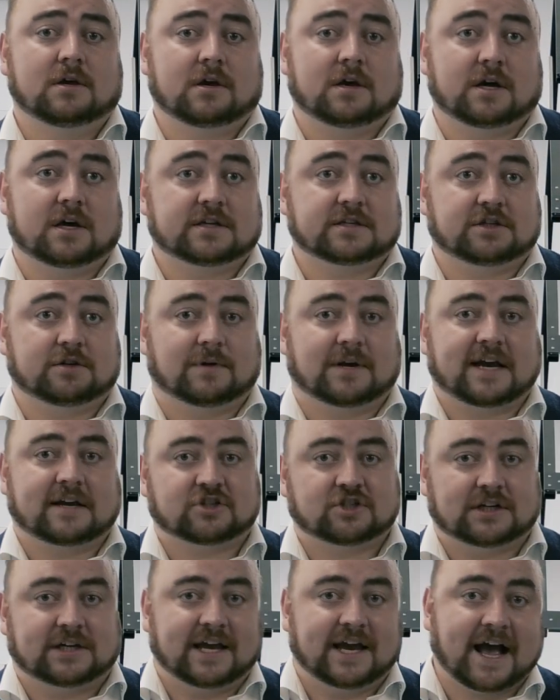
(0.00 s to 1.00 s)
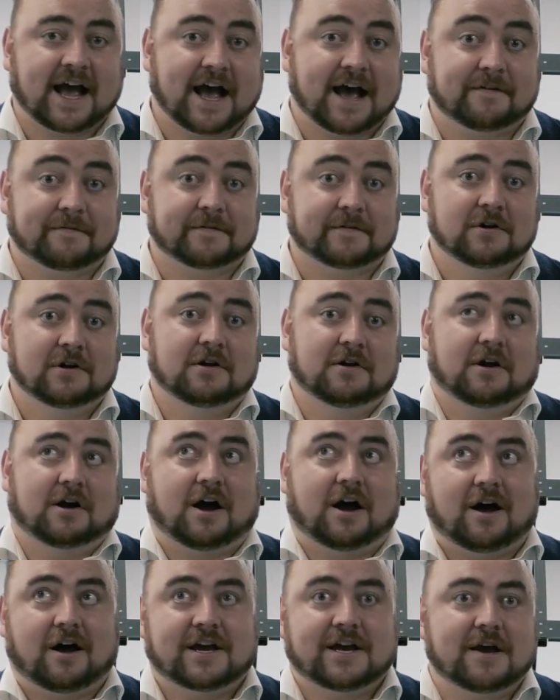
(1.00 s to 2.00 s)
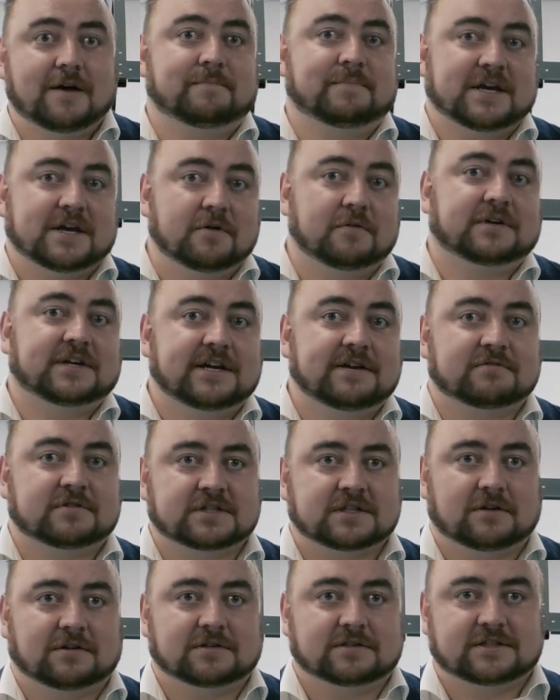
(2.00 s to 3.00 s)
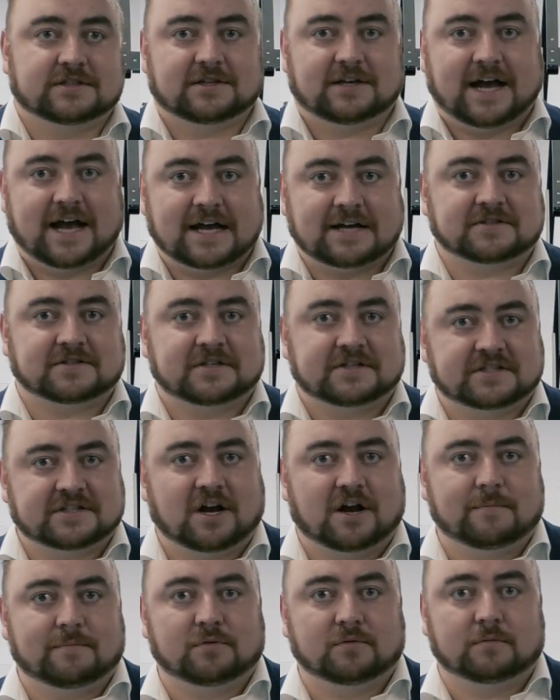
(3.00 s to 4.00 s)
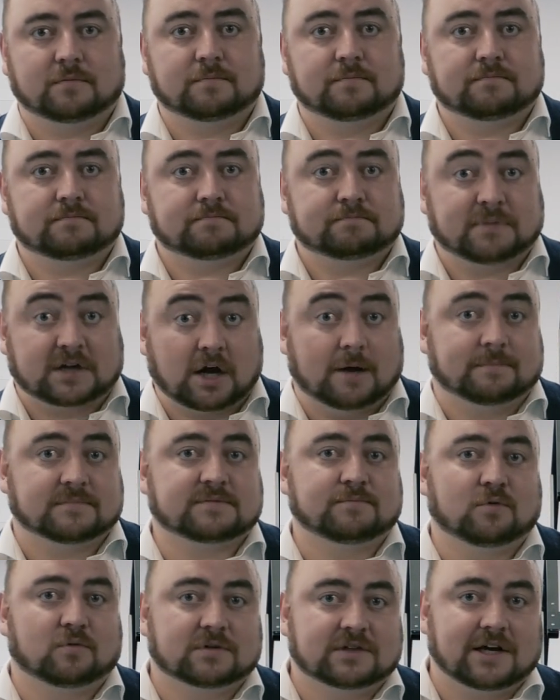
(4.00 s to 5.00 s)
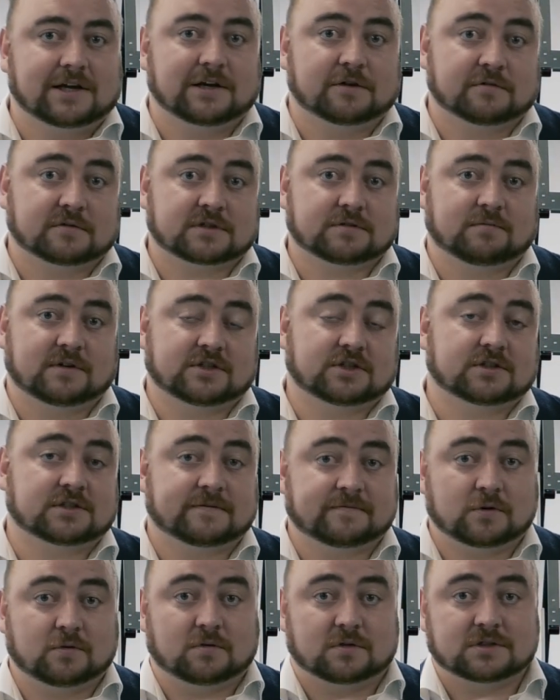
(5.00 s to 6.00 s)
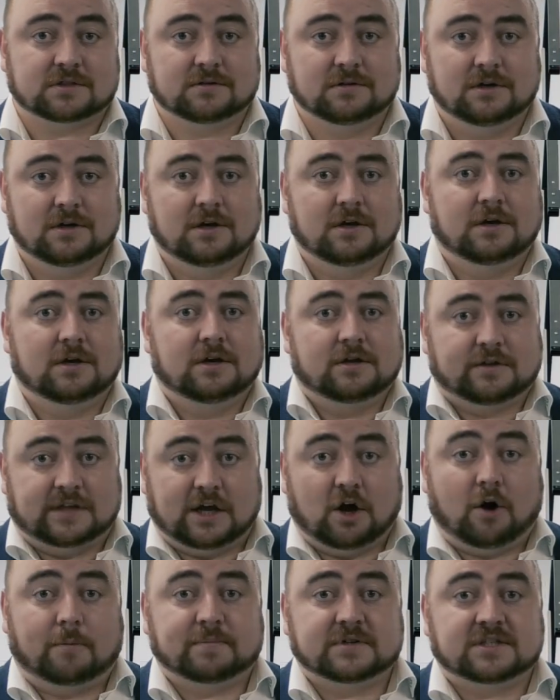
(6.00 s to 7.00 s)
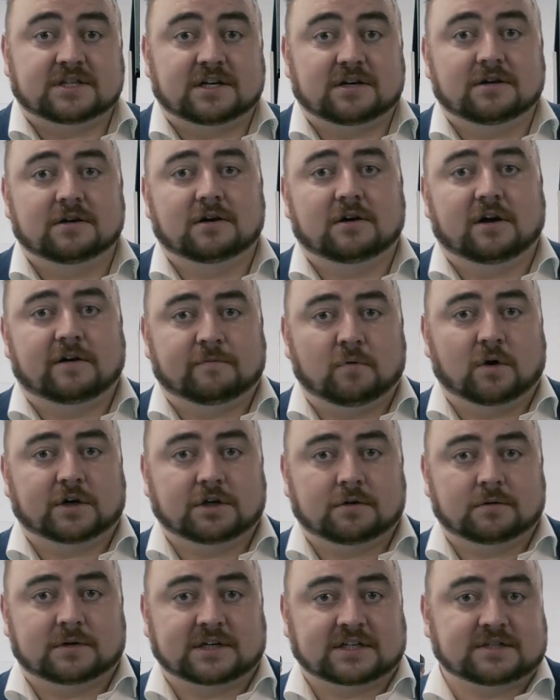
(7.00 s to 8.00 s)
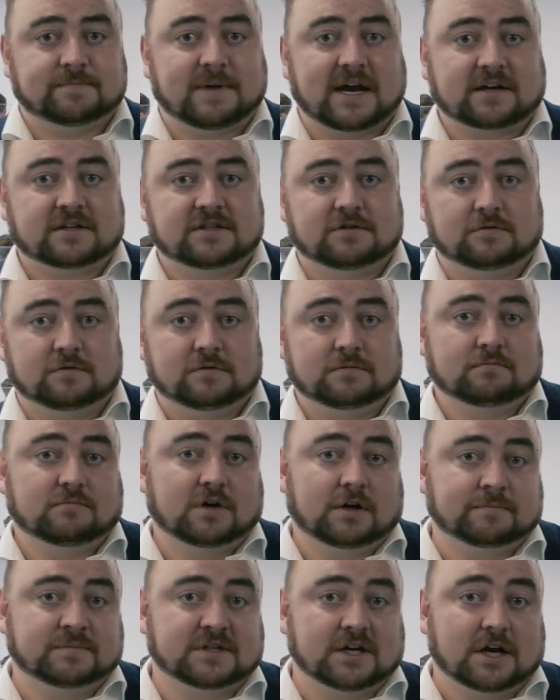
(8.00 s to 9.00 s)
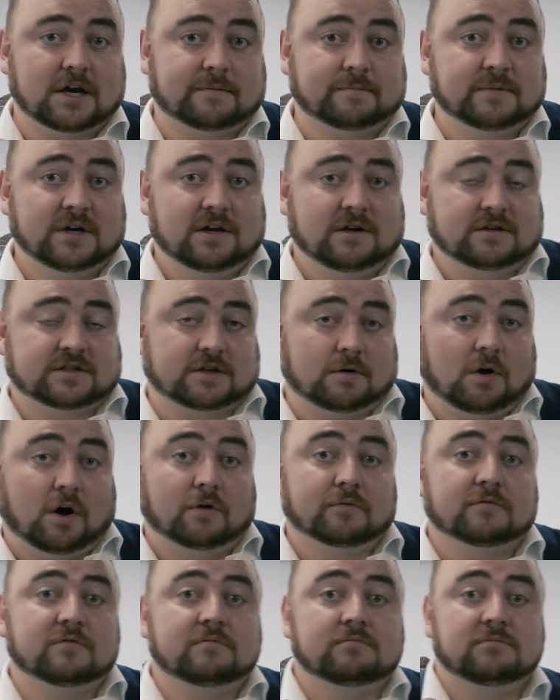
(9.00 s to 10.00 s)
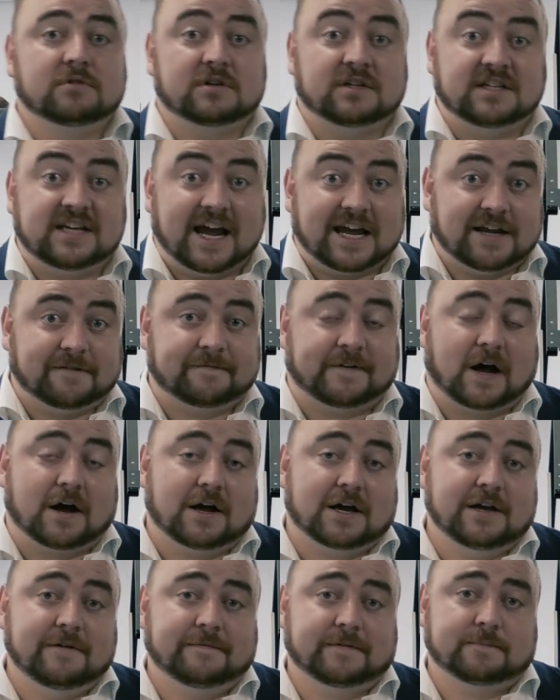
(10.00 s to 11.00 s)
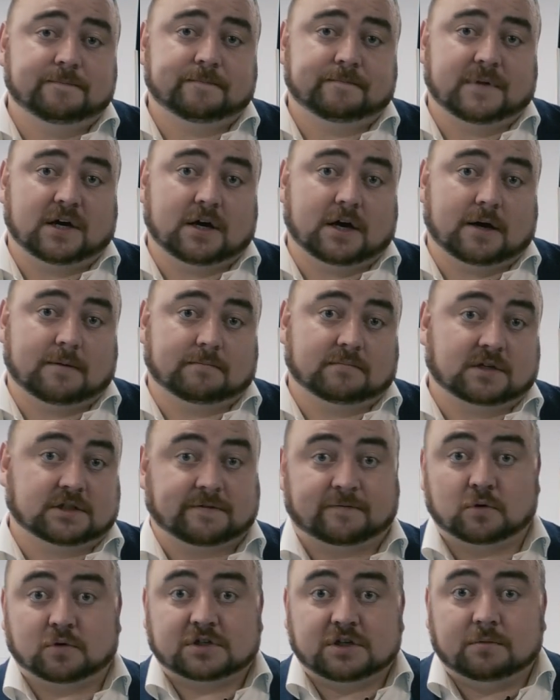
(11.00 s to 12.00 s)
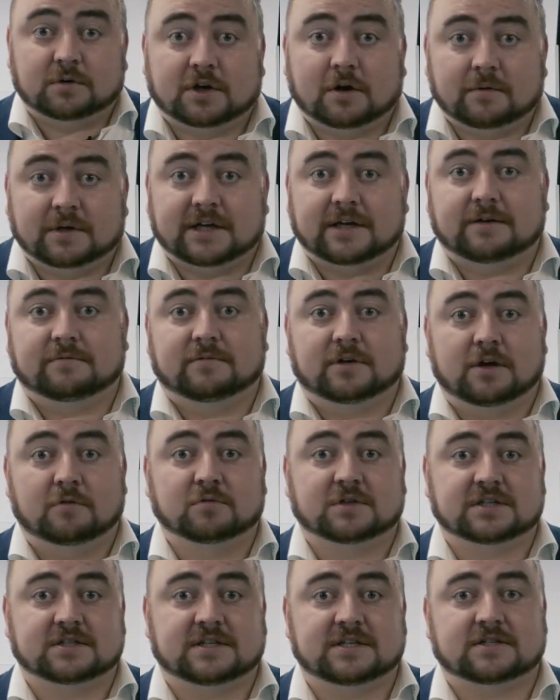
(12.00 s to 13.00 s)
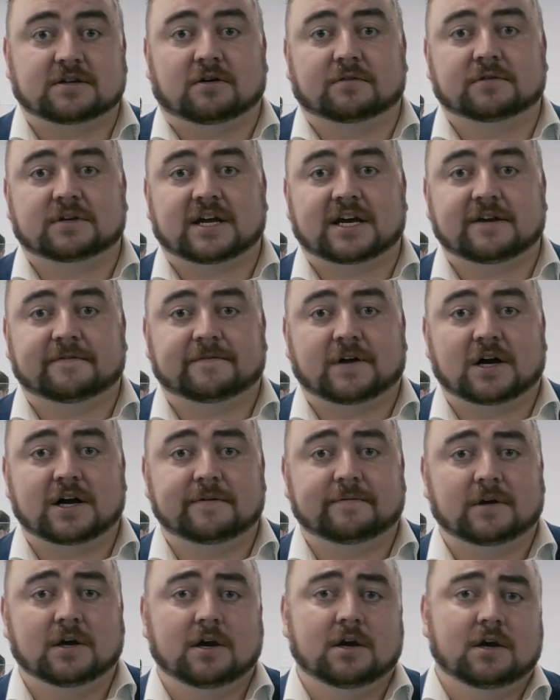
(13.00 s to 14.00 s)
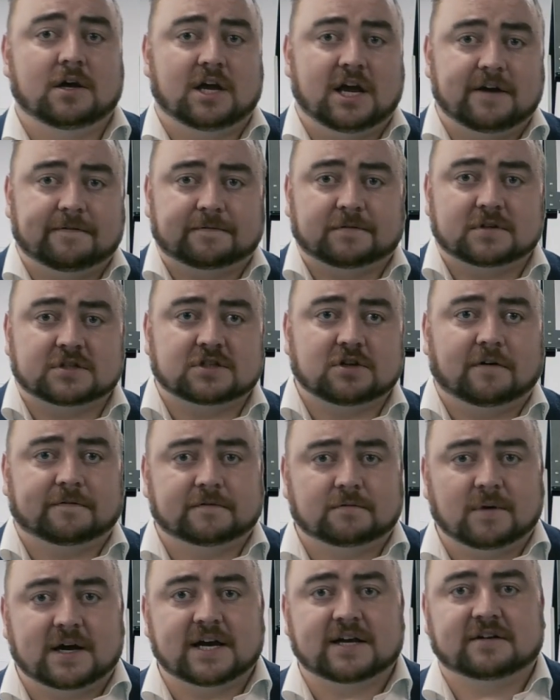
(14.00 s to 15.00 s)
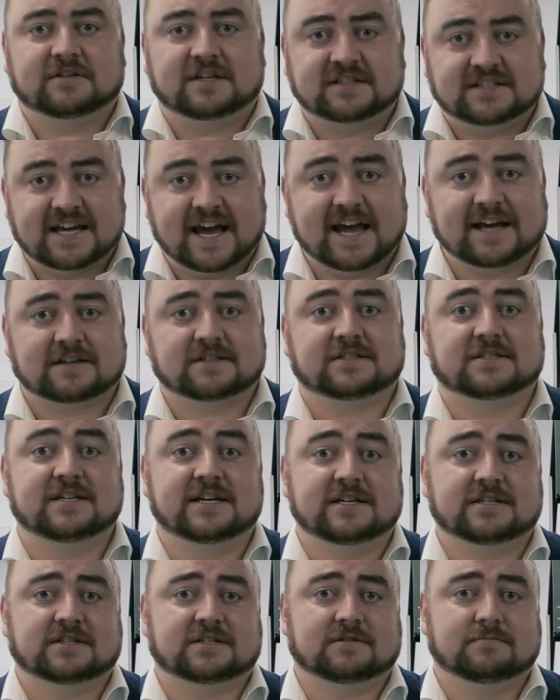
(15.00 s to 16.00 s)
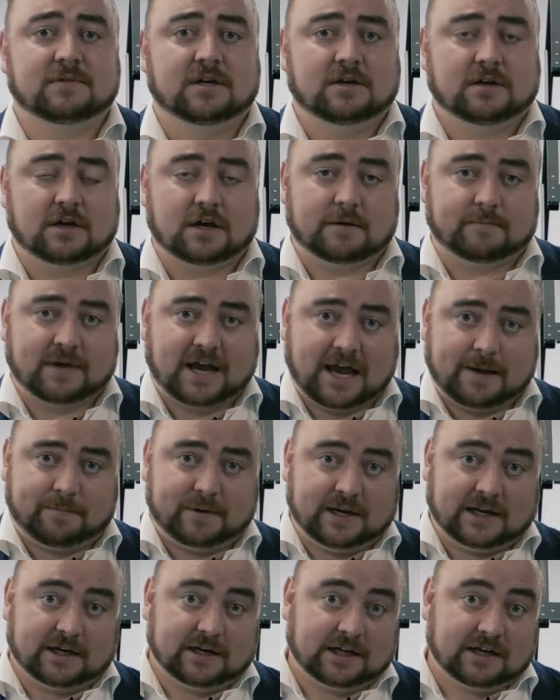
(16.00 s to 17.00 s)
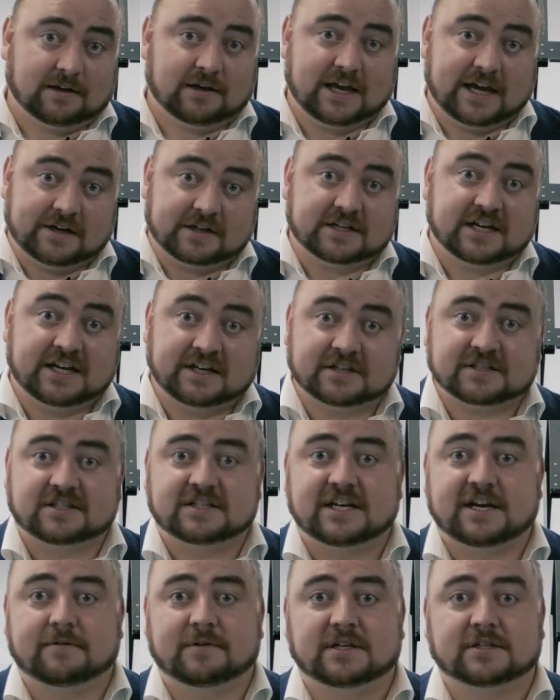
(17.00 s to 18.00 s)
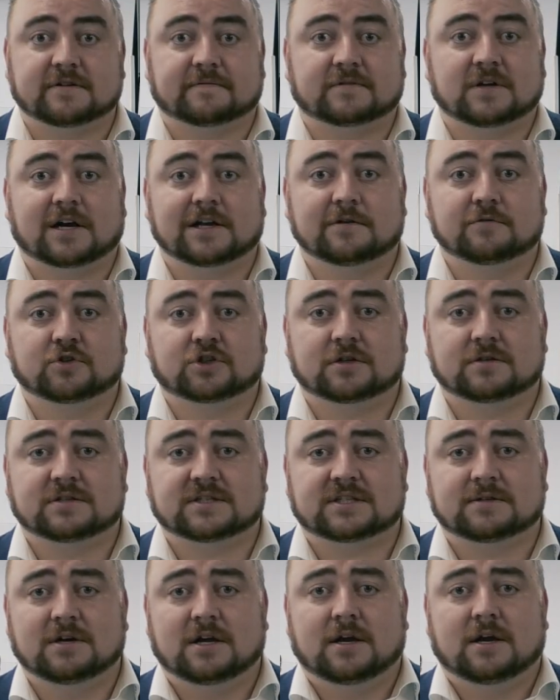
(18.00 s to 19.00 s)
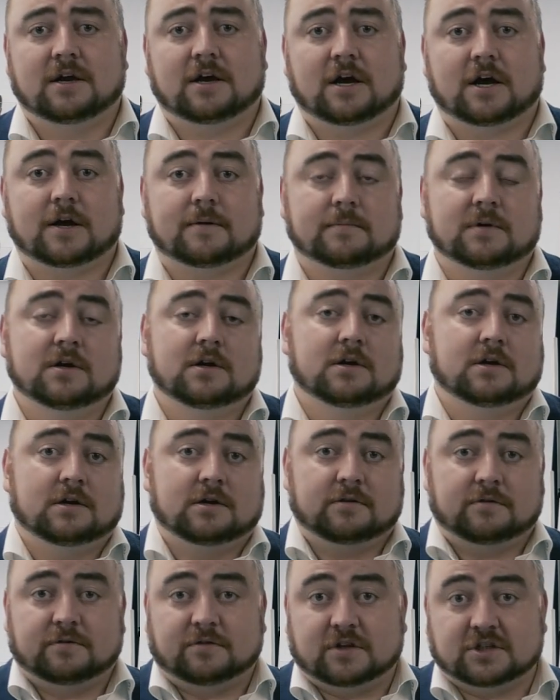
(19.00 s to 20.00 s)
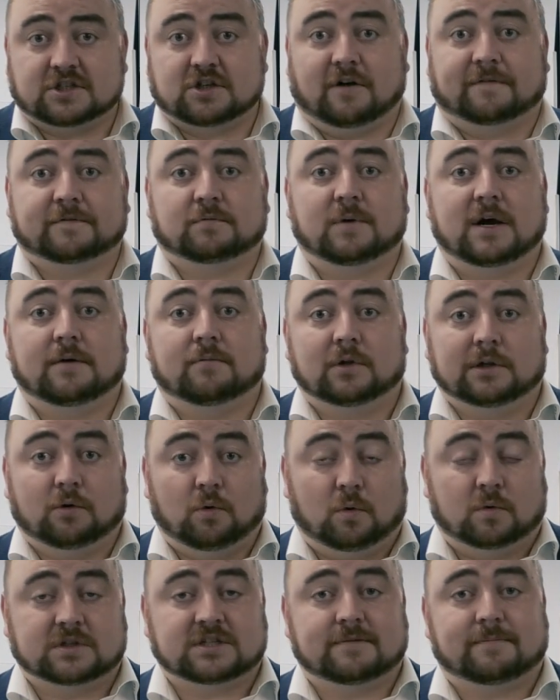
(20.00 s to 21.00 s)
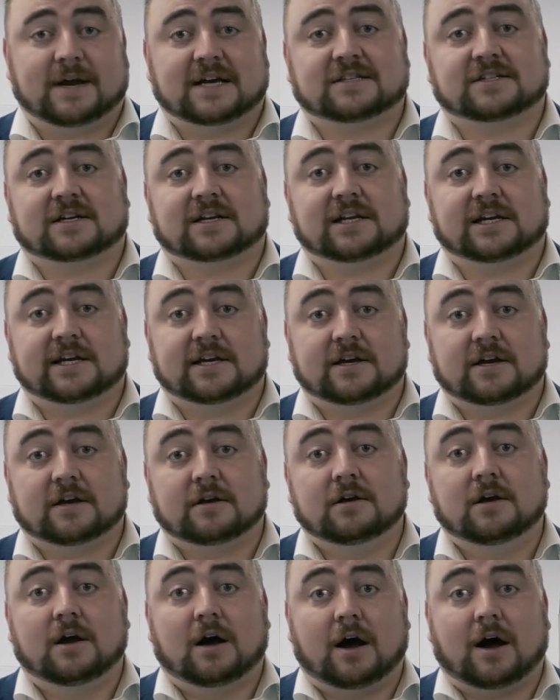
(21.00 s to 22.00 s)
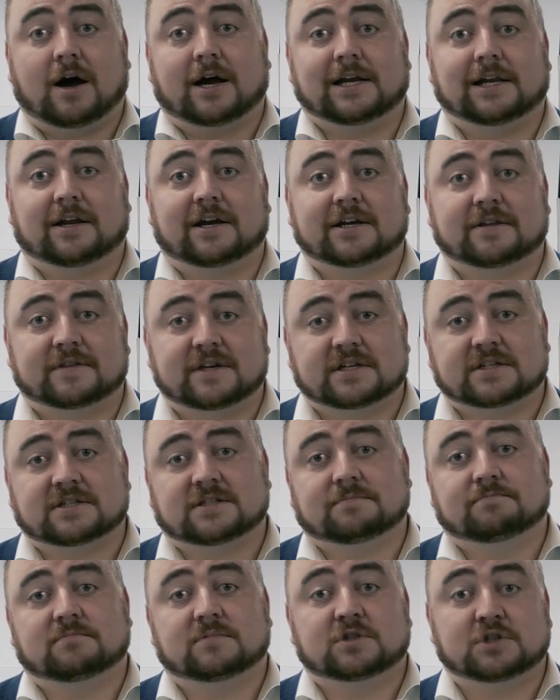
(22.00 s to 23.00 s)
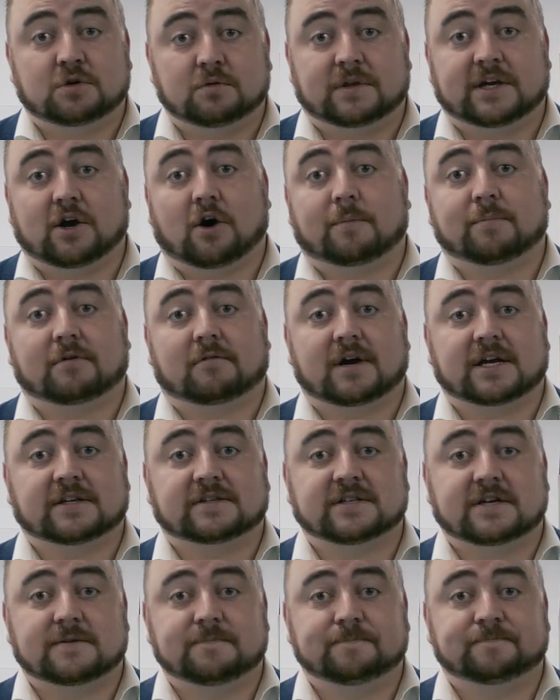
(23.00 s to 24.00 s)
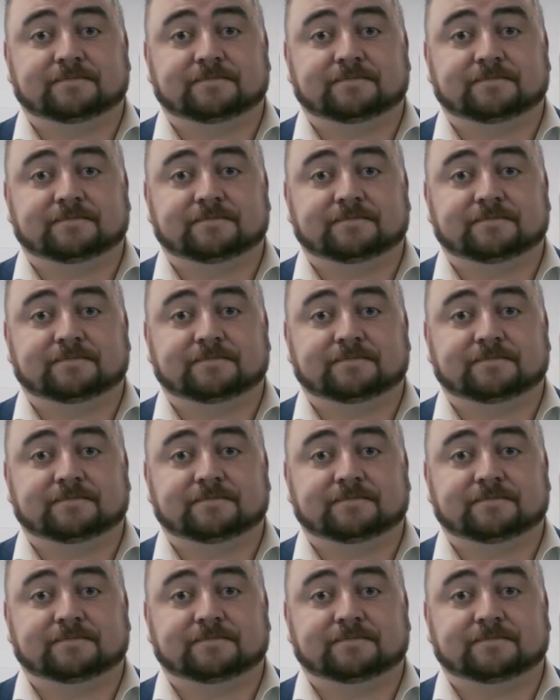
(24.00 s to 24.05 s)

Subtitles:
So you will actually have higher BOD results as the sample becomes more dilute, which is of course the opposite of what you would expect to observe. So on day 5, because of course only notice this on day 5, if the software detects this happening in a series of dilutions, the software will automatically highlight this to the operator.